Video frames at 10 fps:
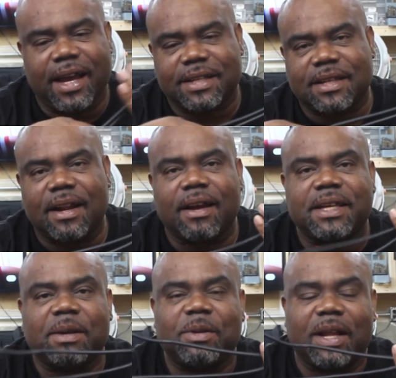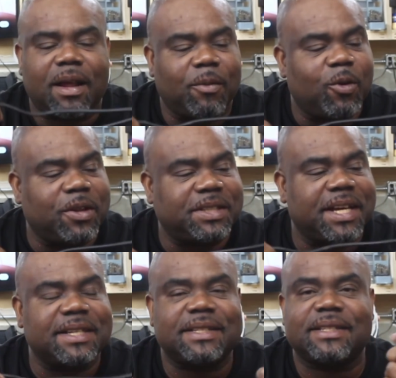XLR cable that I'm going to
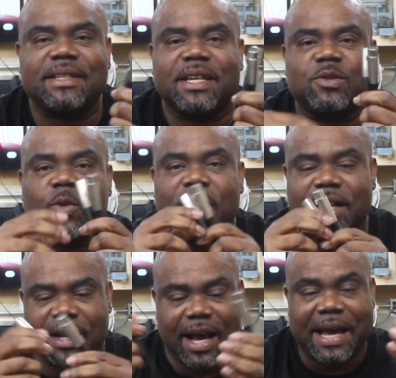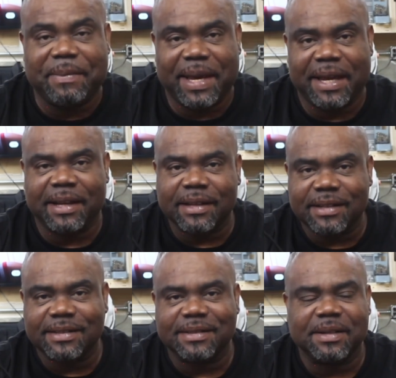test is one that I made.
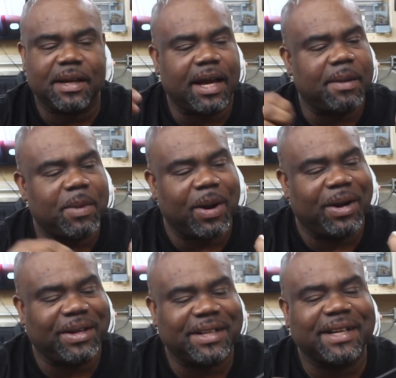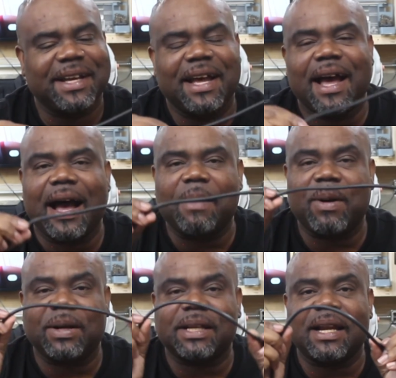I bought I
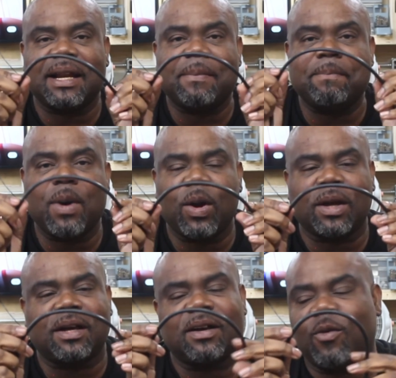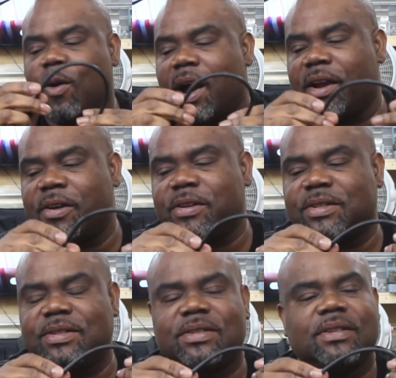bought a lot of bulk
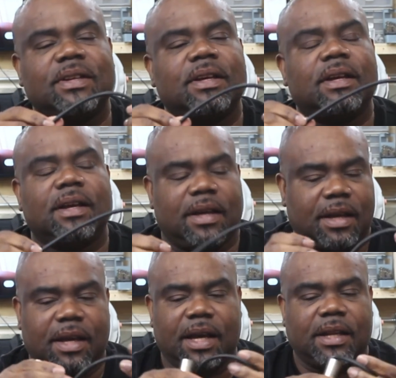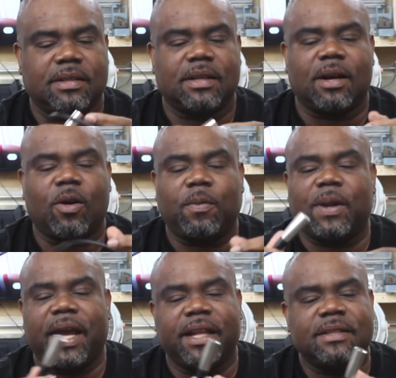wires and a
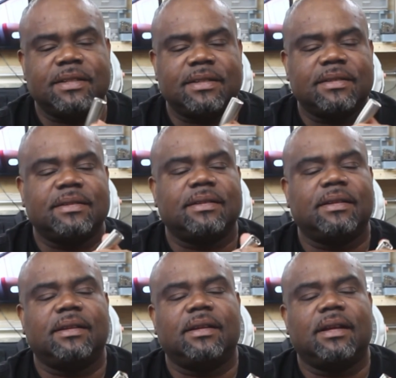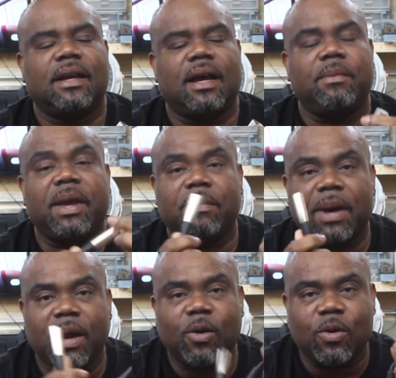couple ends. I made
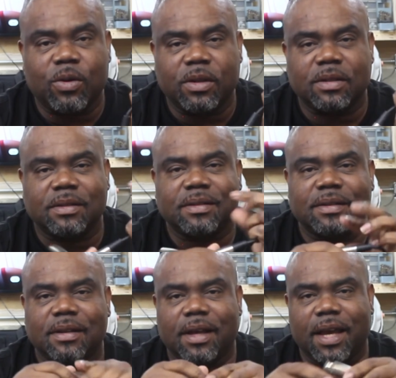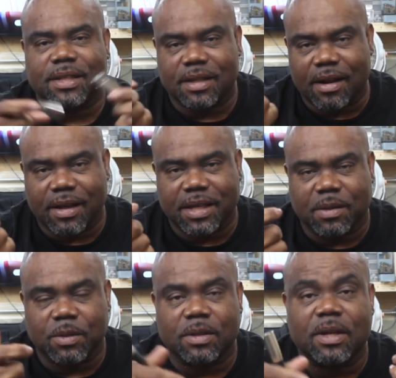my own XLR
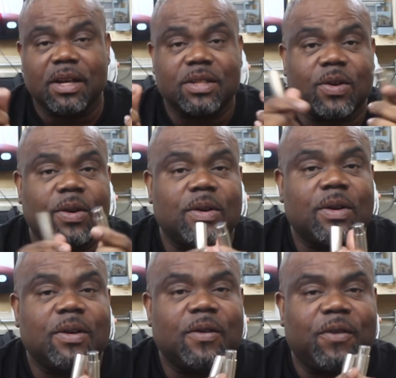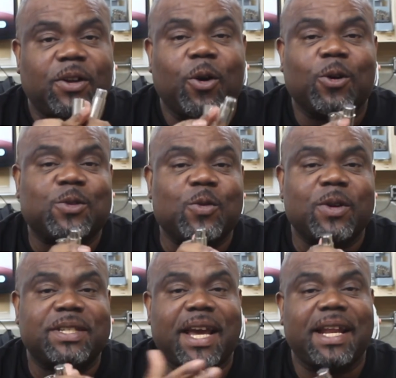cable. So for those who
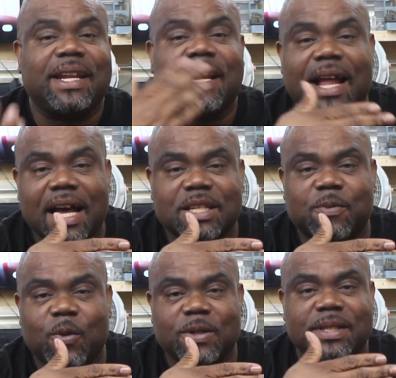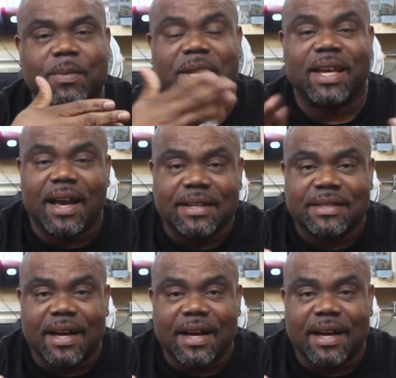were saying in the last post that I can't